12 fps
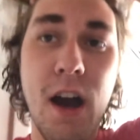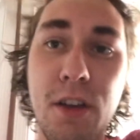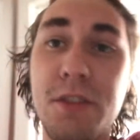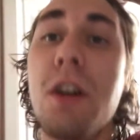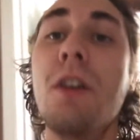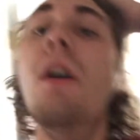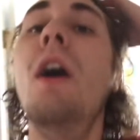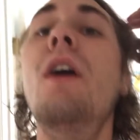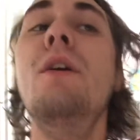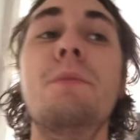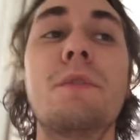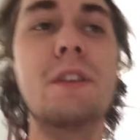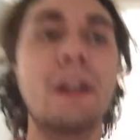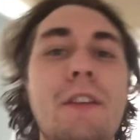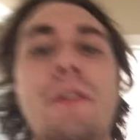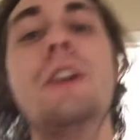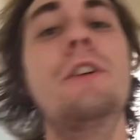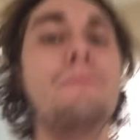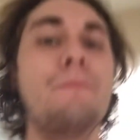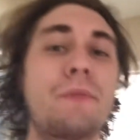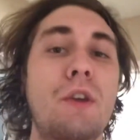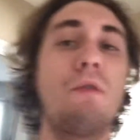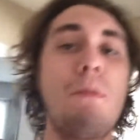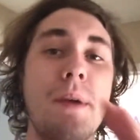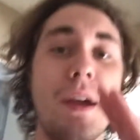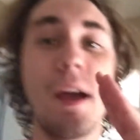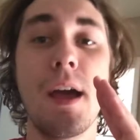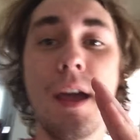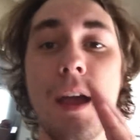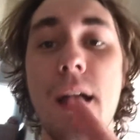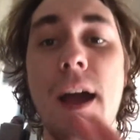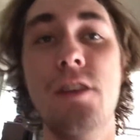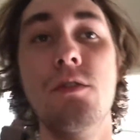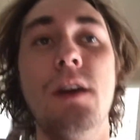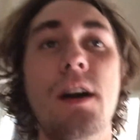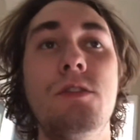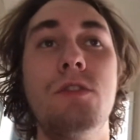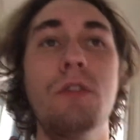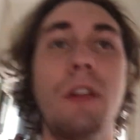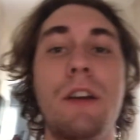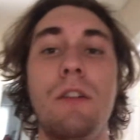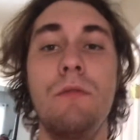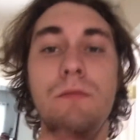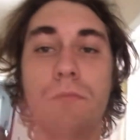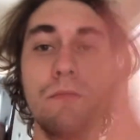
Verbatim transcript: Also, um, today's video, there won't be a actual outro like I,